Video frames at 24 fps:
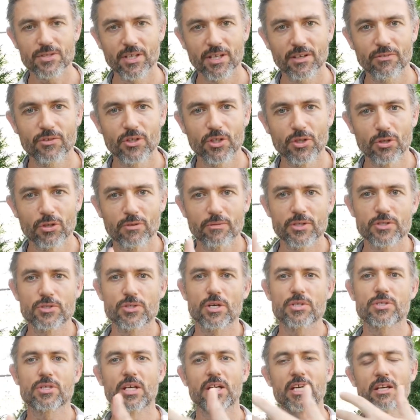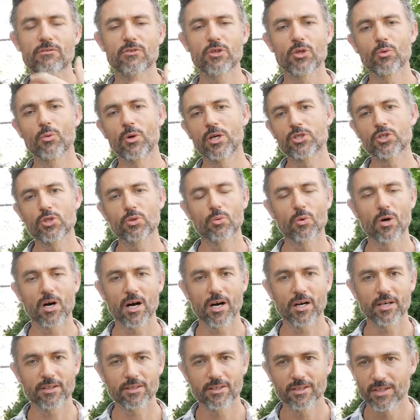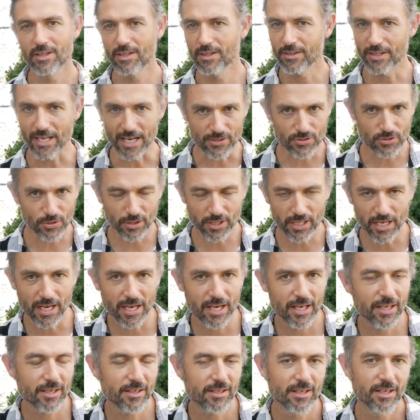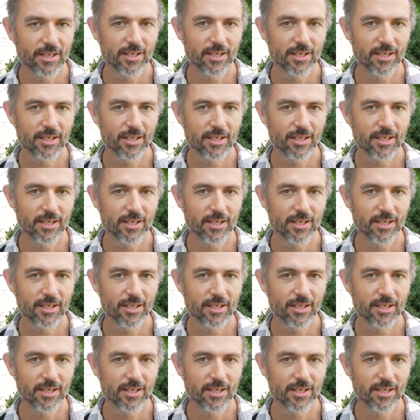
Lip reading: and if the universe doesn't give you what you want, that's okay.